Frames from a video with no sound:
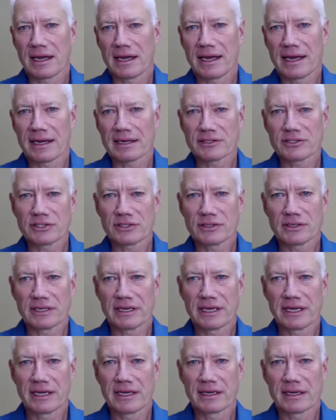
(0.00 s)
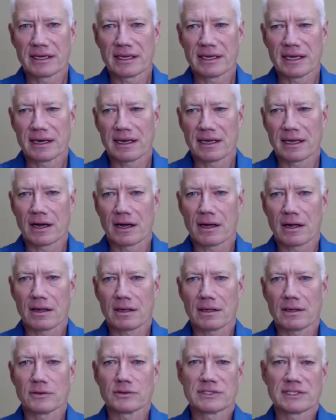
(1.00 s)
actually getting
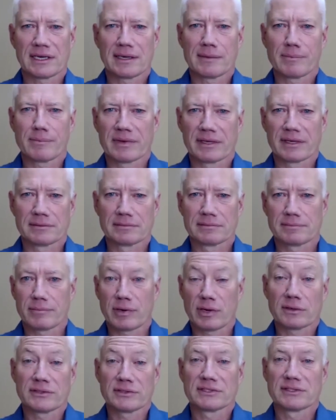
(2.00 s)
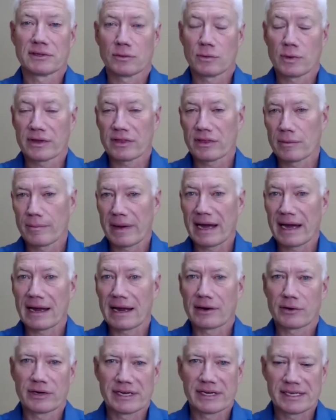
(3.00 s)
close up and personal with the
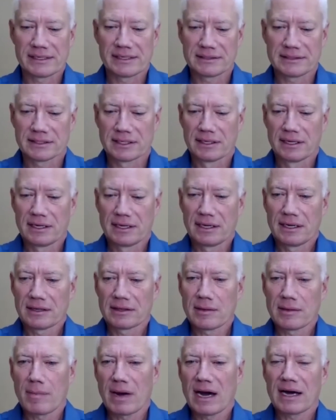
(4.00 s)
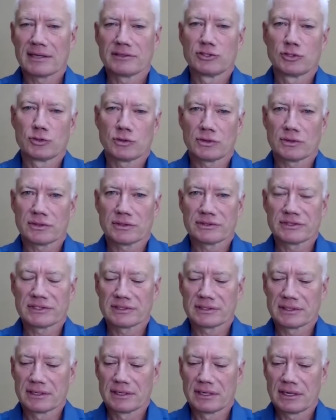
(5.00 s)
batteries, the
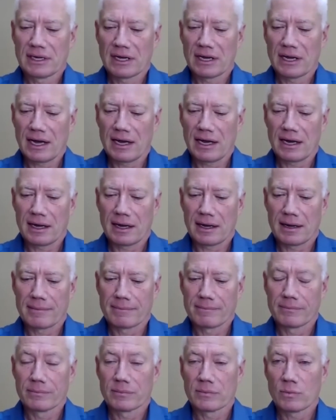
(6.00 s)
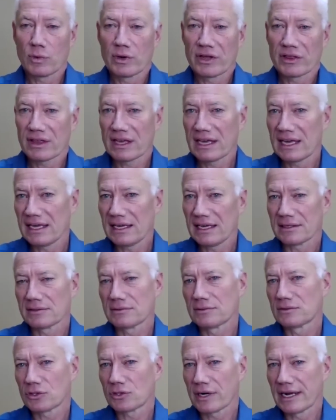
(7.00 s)
modules um, with heat
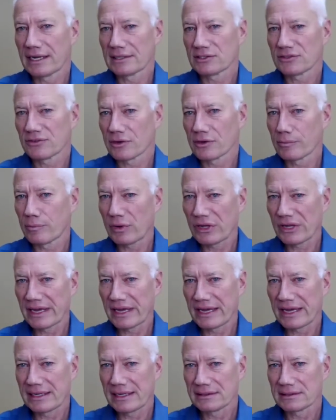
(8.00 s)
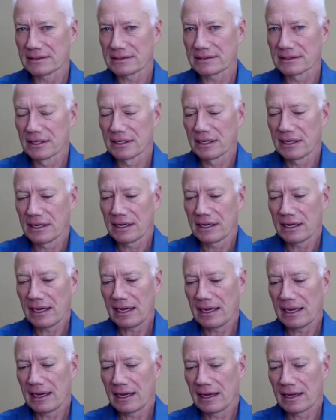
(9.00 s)
transfer plates
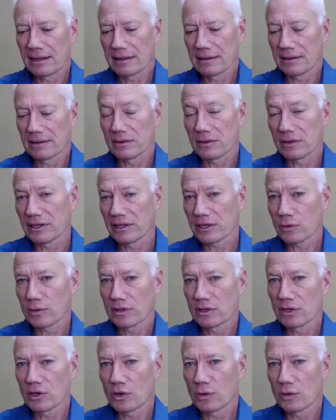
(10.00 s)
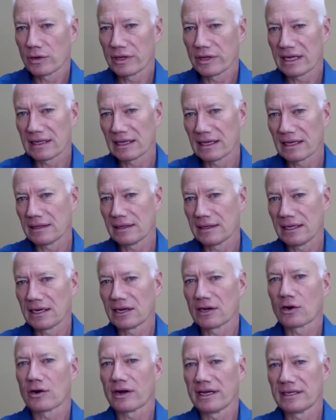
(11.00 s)
and liquid cooling that
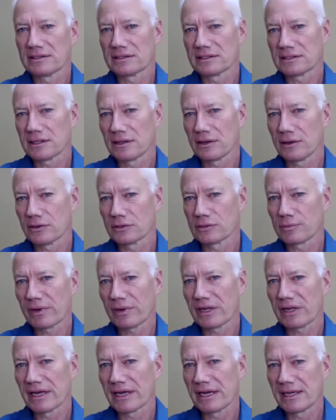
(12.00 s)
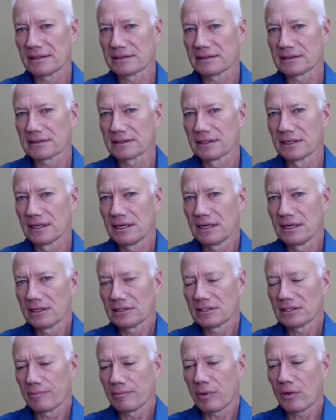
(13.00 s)
integrates to those plates
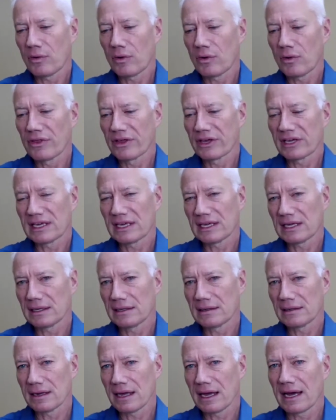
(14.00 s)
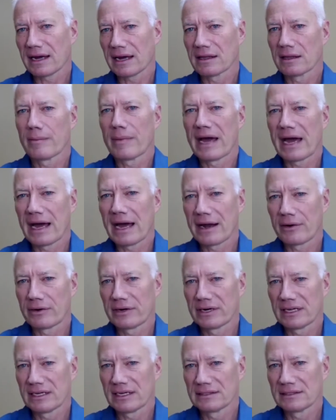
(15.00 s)
to pull the heat out of the
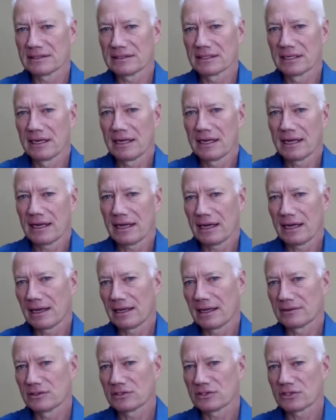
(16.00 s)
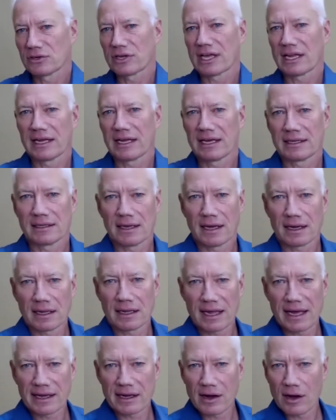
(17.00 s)
batteries and circulate a
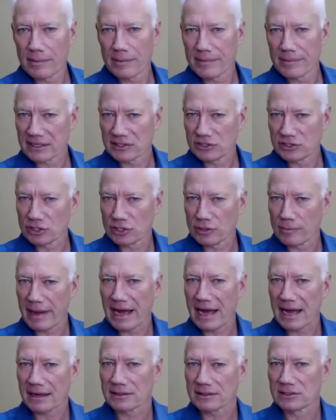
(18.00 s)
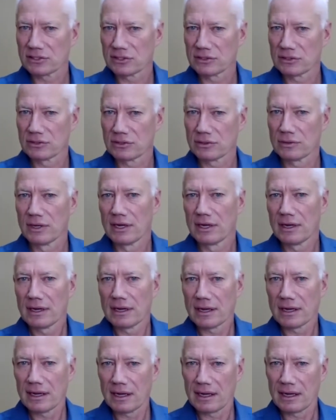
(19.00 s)
glycol mixture back to
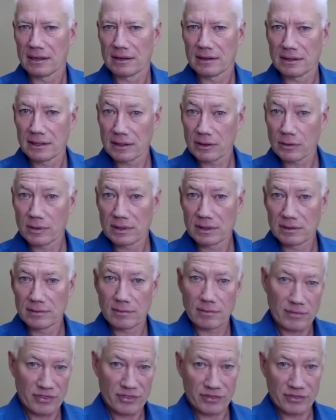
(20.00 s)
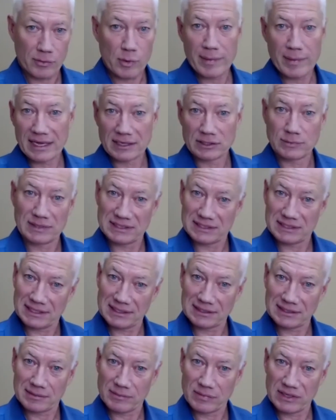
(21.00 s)
a liquid thermal management
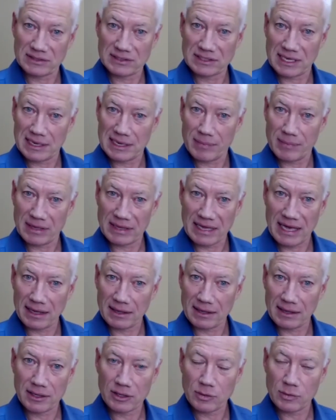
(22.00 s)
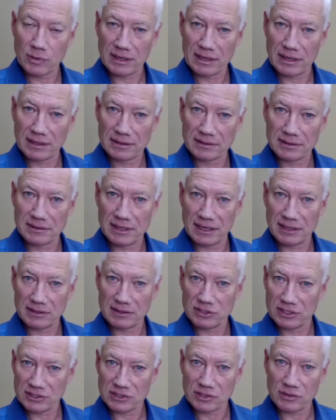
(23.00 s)
system that's keeping that liquid at, at
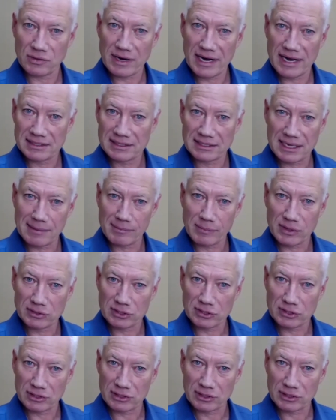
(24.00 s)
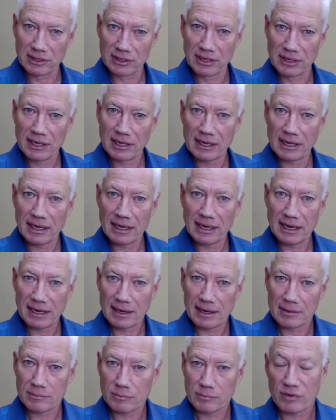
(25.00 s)
just the right temperature
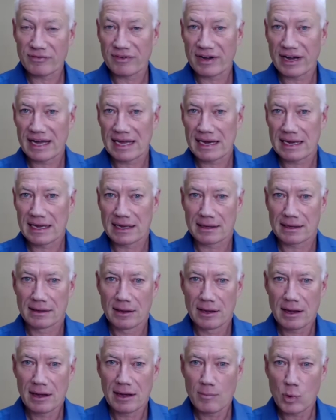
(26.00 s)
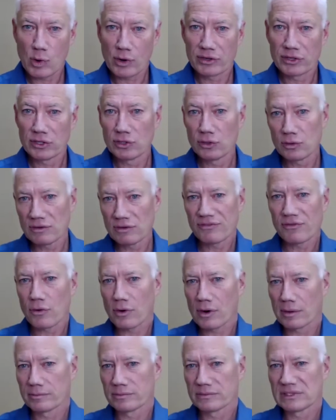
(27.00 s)
and providing more
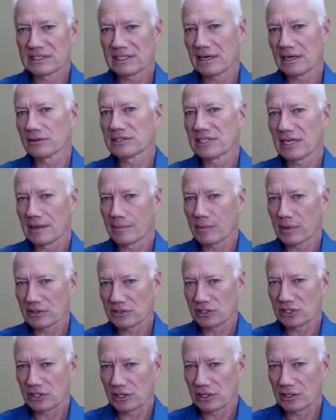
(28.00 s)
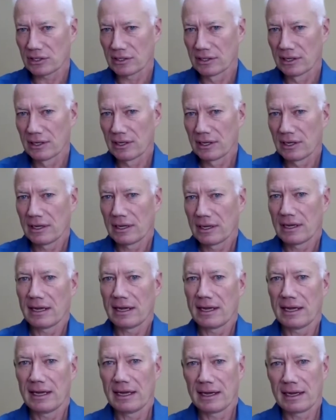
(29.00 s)
uniform cell temperature
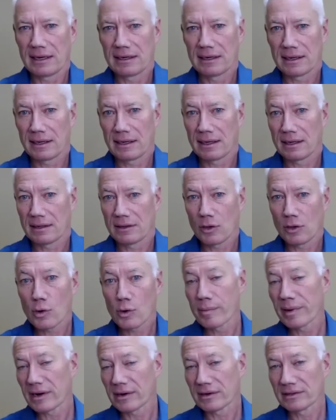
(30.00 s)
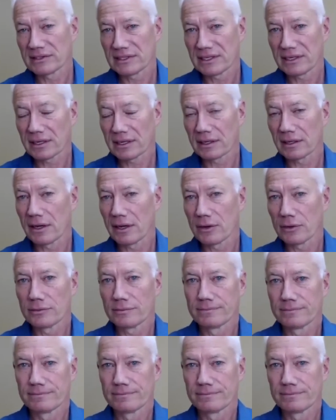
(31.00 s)
and uh, lower parasitic load.